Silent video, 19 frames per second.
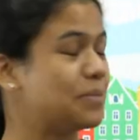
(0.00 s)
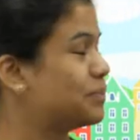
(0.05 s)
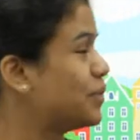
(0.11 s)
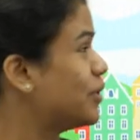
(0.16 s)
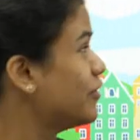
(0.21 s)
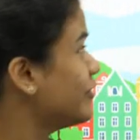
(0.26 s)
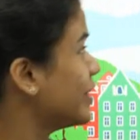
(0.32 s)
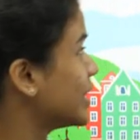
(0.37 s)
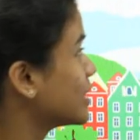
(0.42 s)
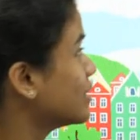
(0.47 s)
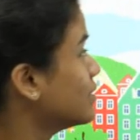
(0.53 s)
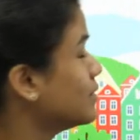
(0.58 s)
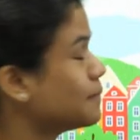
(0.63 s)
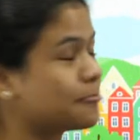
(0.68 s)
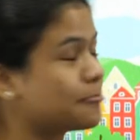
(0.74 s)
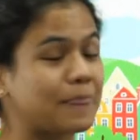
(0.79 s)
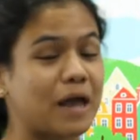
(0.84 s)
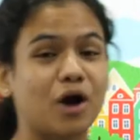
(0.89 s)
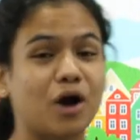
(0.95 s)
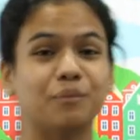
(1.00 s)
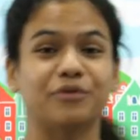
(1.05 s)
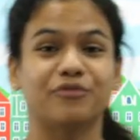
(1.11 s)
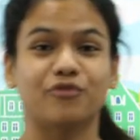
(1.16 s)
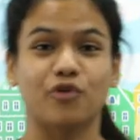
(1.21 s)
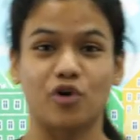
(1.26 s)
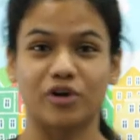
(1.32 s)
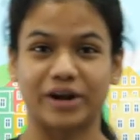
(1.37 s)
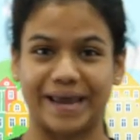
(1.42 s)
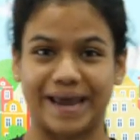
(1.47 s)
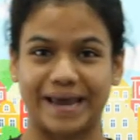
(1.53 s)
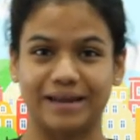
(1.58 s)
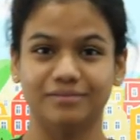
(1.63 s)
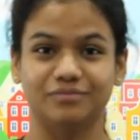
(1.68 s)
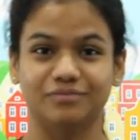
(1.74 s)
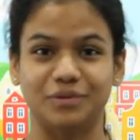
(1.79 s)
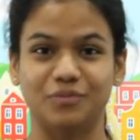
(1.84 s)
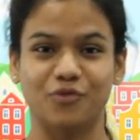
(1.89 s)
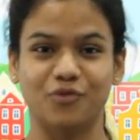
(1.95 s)
Perfect. Now, before
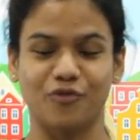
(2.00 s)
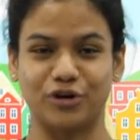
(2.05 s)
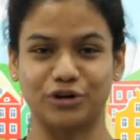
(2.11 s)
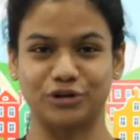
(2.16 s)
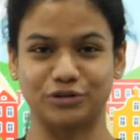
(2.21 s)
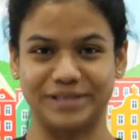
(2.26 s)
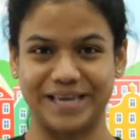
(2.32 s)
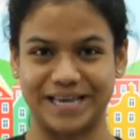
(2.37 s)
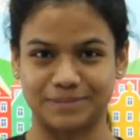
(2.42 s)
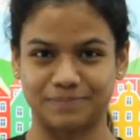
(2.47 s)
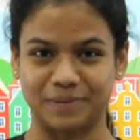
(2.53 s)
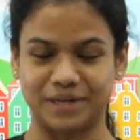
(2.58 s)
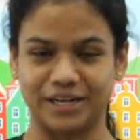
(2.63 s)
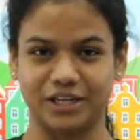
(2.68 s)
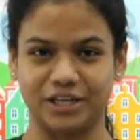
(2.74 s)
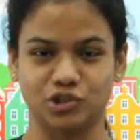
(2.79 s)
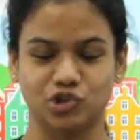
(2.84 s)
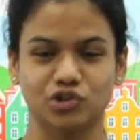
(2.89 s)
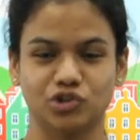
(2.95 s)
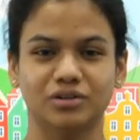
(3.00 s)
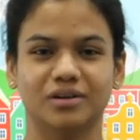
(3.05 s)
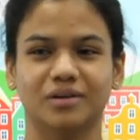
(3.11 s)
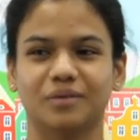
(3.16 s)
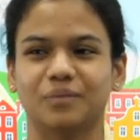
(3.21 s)
again we move on to the explanation,